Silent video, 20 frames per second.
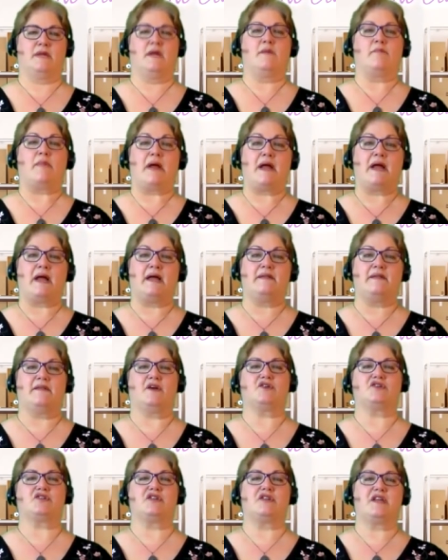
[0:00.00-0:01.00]
that's,
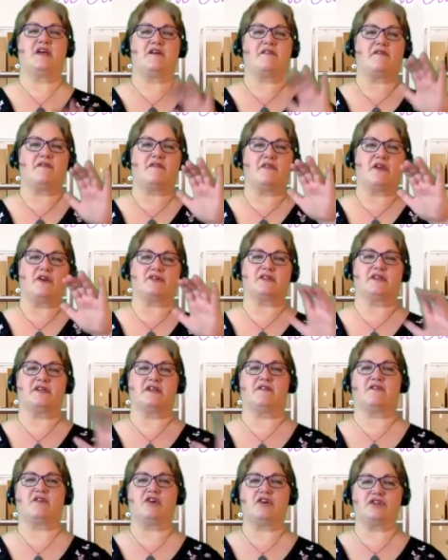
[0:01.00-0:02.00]
but there's
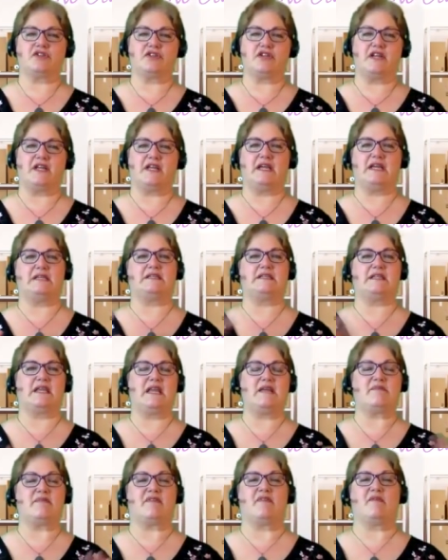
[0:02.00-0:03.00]
enough cushioning to
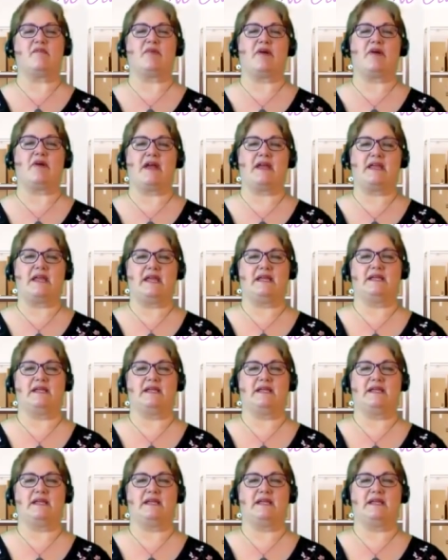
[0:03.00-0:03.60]
keep it from breaking.